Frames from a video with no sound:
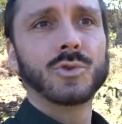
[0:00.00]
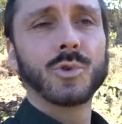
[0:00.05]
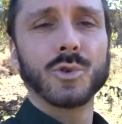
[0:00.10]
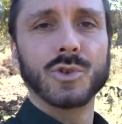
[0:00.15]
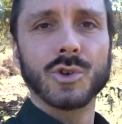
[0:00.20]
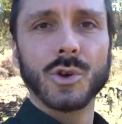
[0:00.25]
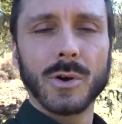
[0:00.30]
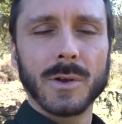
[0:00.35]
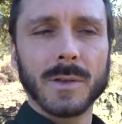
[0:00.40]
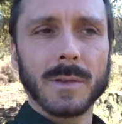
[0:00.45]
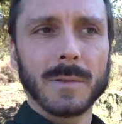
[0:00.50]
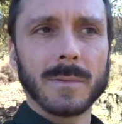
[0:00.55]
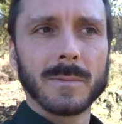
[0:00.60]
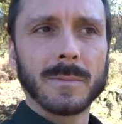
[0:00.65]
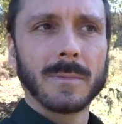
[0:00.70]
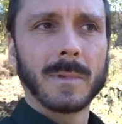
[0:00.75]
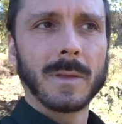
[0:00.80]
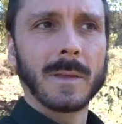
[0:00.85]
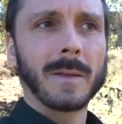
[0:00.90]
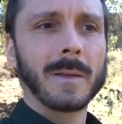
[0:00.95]
true joy,
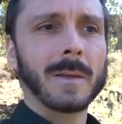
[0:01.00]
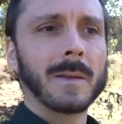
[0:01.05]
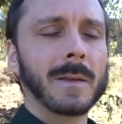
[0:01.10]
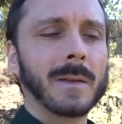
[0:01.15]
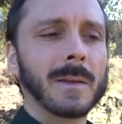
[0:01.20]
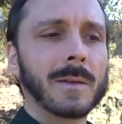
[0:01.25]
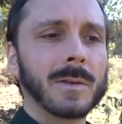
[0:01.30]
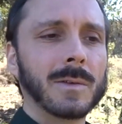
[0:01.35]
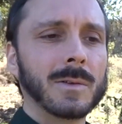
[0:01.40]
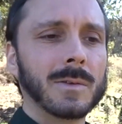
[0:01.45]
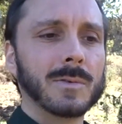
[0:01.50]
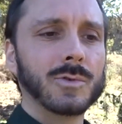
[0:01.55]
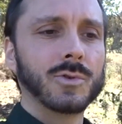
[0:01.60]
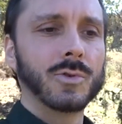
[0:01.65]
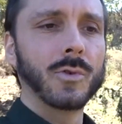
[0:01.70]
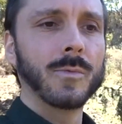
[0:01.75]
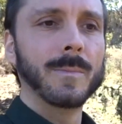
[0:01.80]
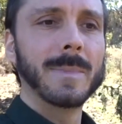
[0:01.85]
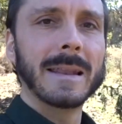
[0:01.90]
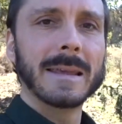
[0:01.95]

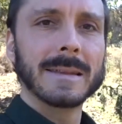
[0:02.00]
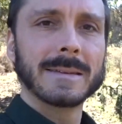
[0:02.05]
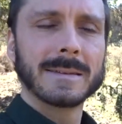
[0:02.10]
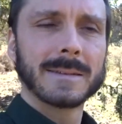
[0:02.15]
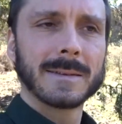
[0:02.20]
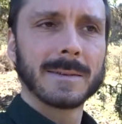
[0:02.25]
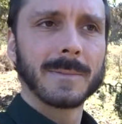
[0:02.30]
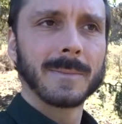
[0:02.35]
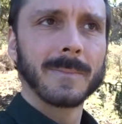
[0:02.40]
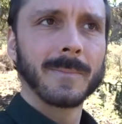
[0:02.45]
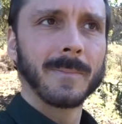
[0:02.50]
true bliss.